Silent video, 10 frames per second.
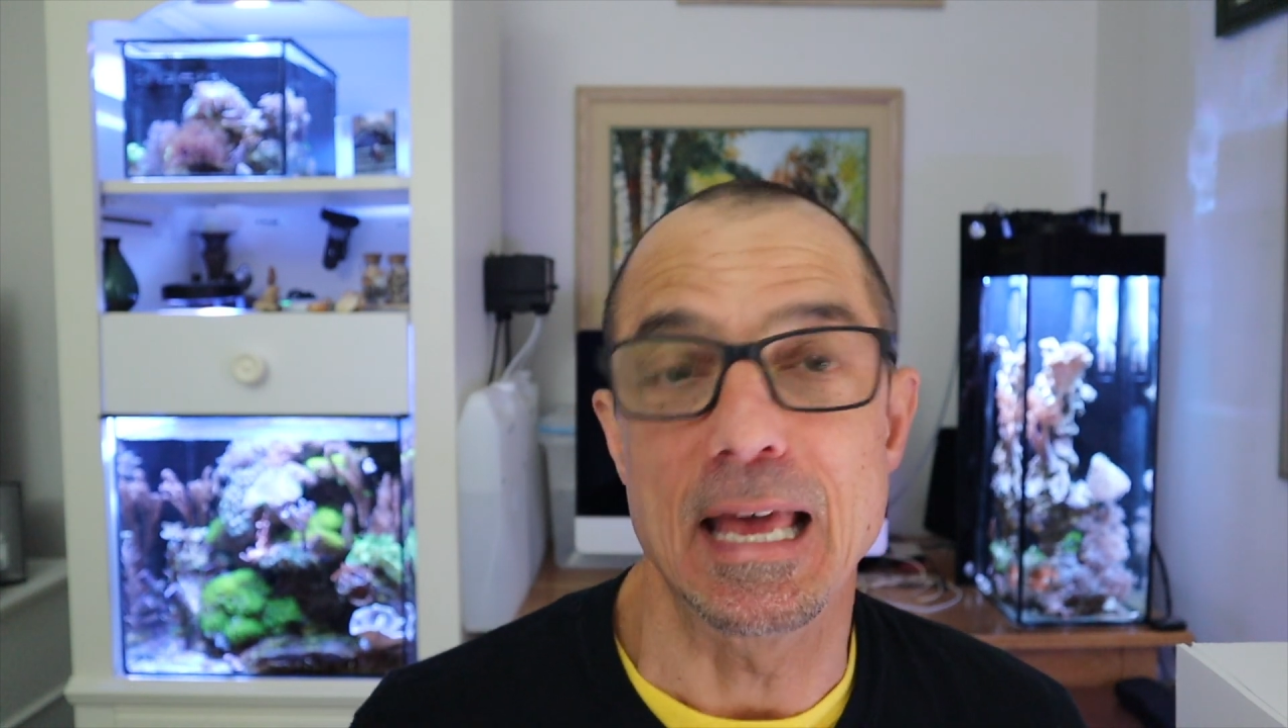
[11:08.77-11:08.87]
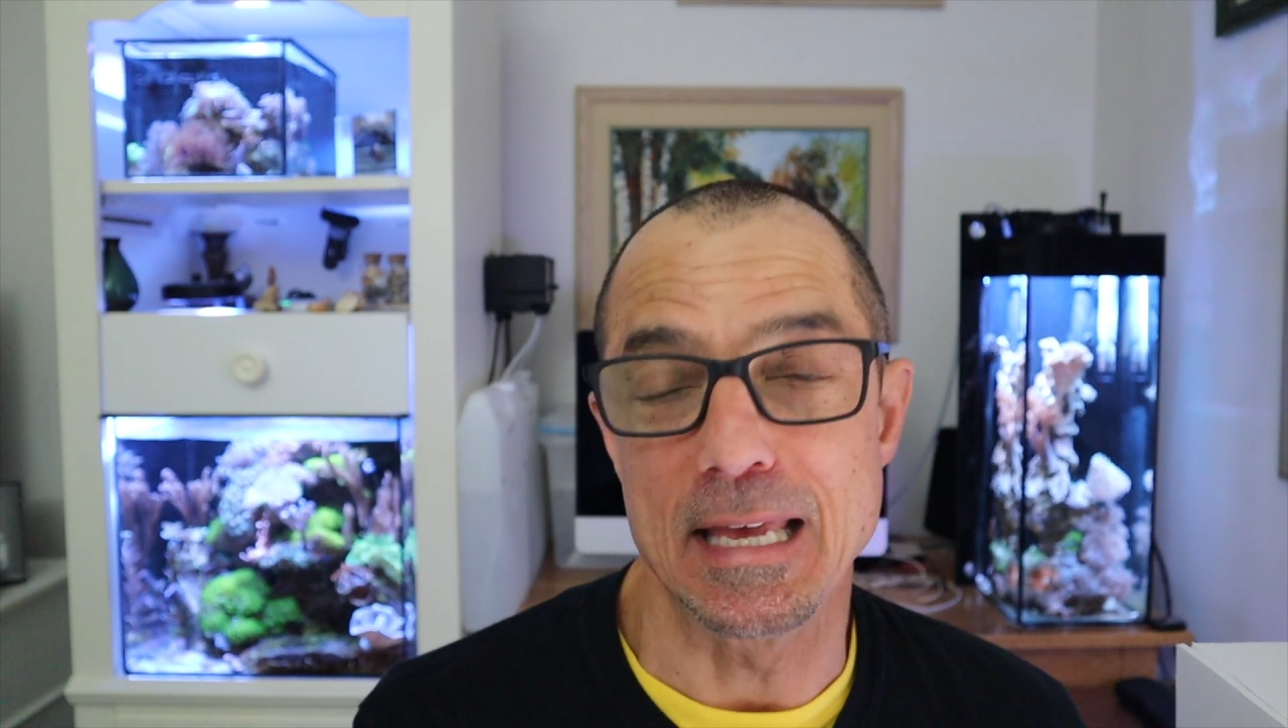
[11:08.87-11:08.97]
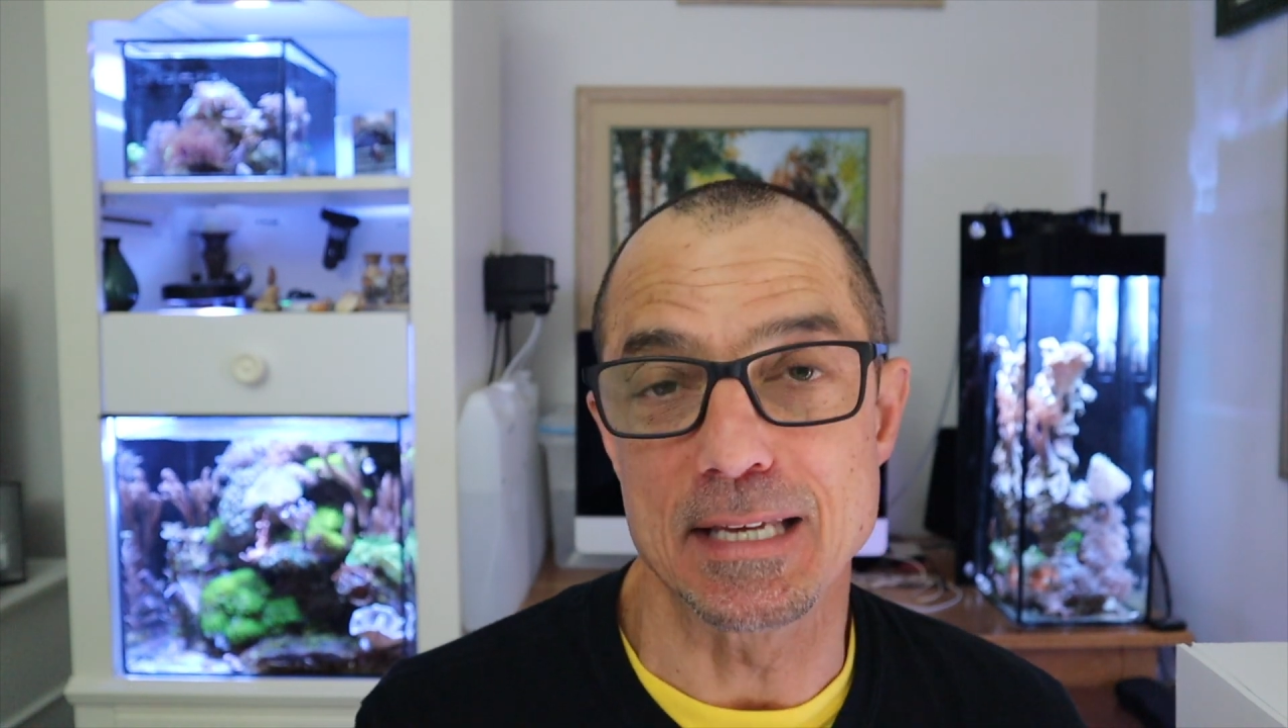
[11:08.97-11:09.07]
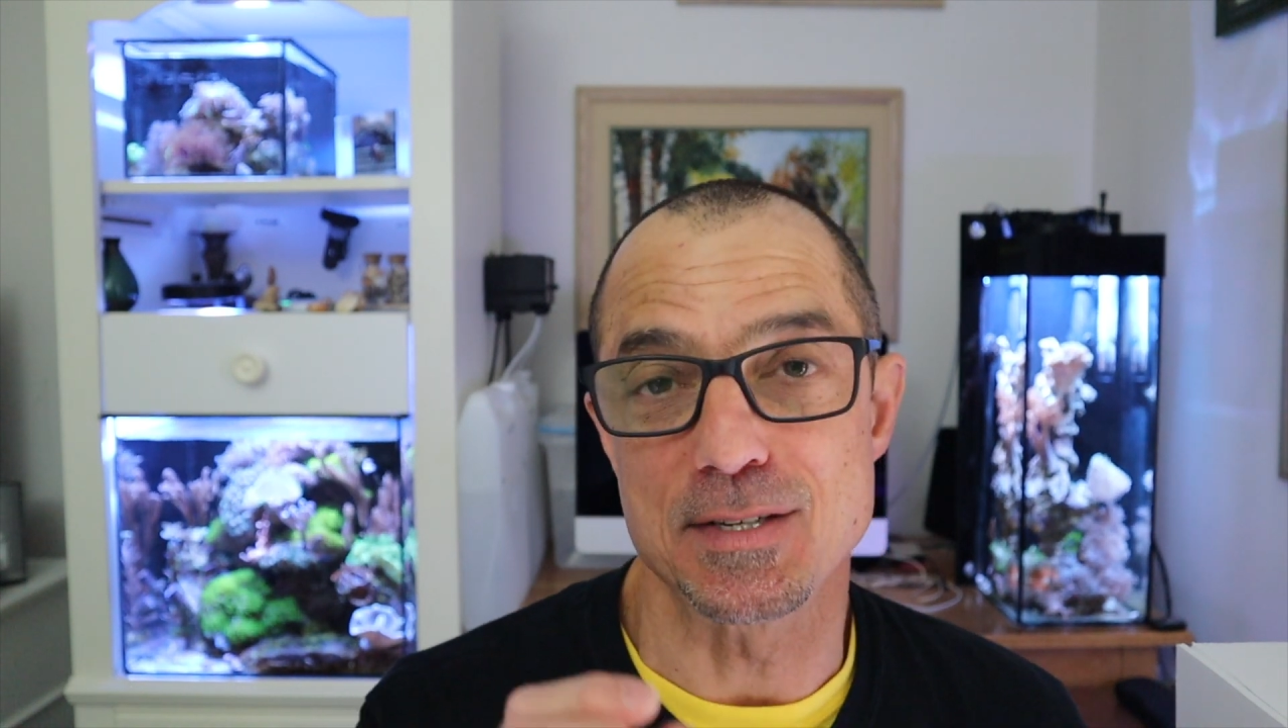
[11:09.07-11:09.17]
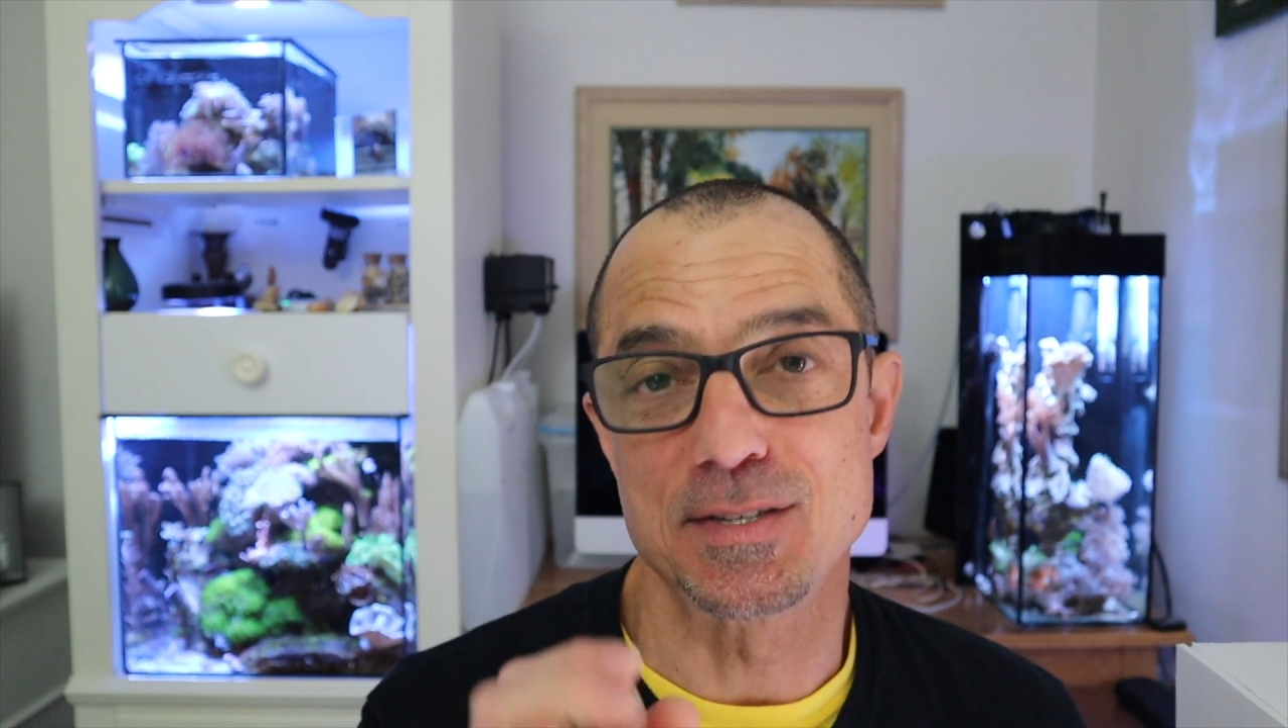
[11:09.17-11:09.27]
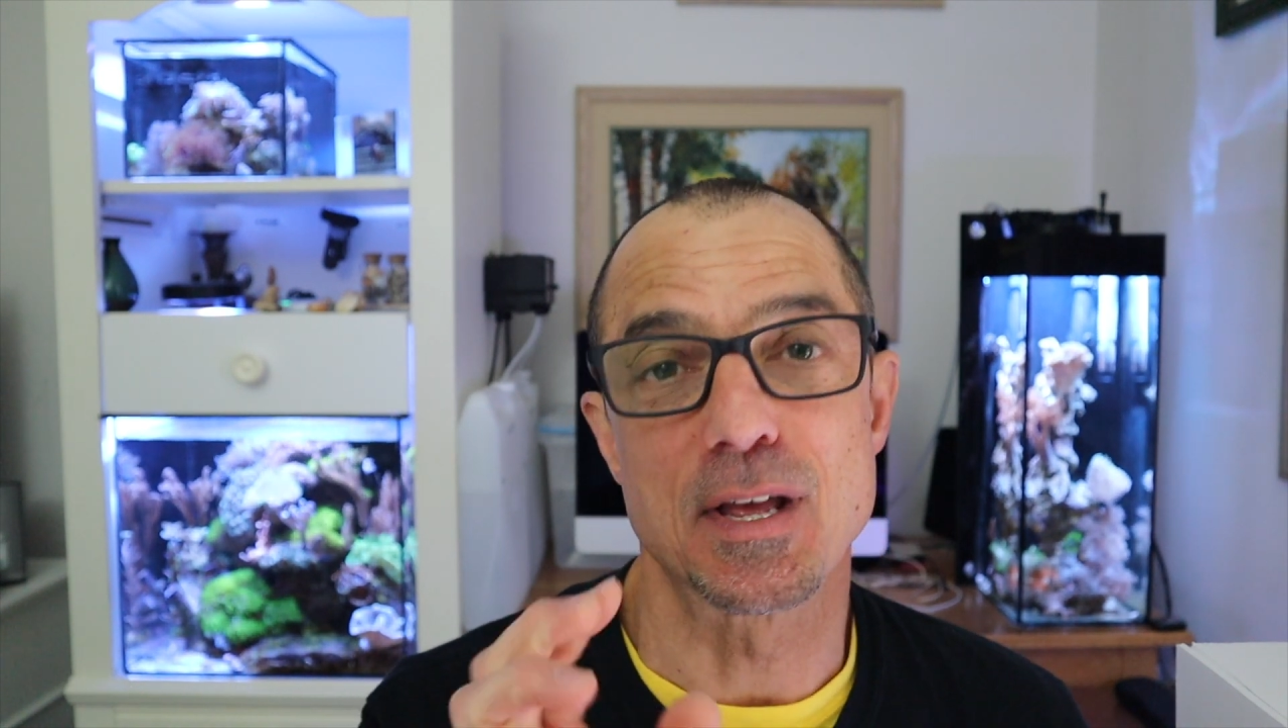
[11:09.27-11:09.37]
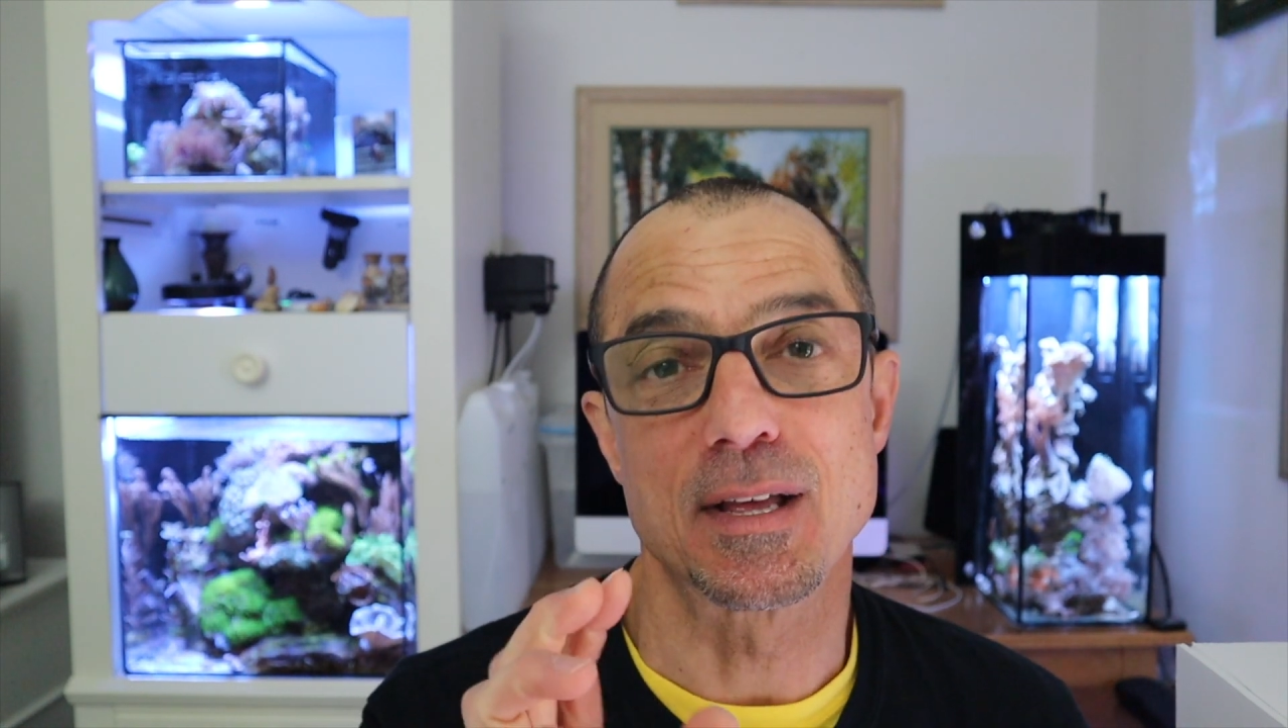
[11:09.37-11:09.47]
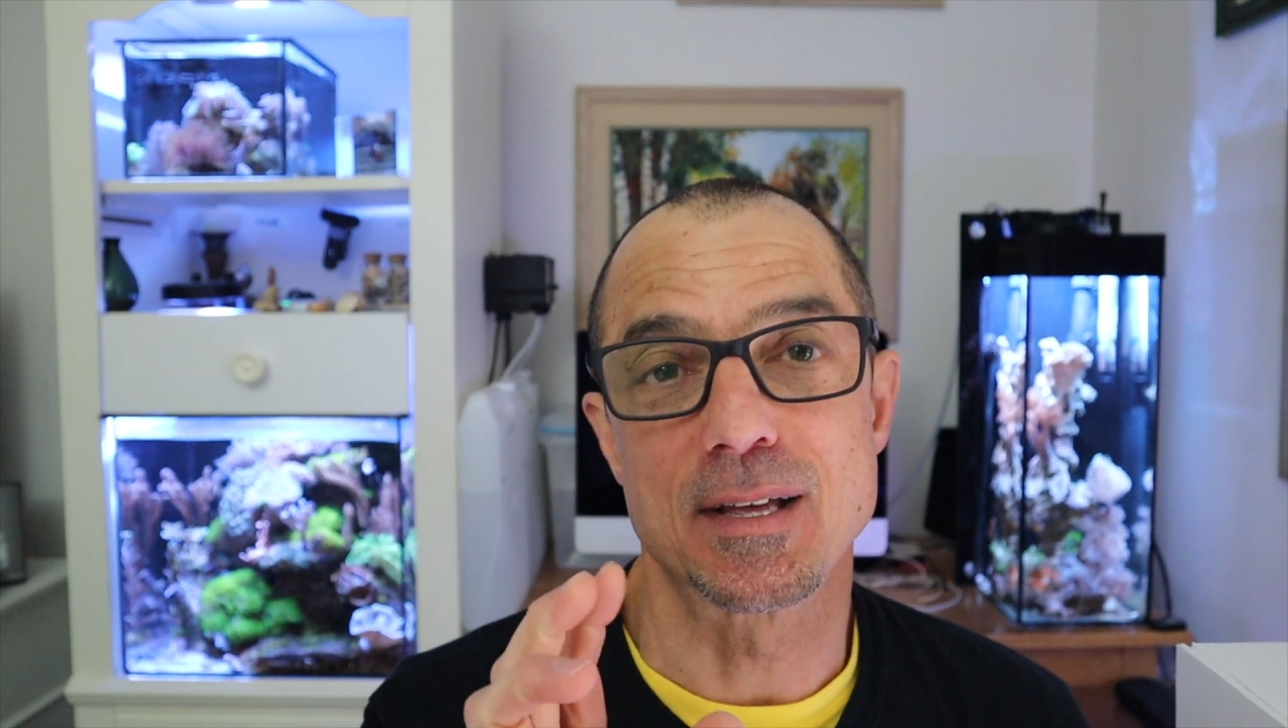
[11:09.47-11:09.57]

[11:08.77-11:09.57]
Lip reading: is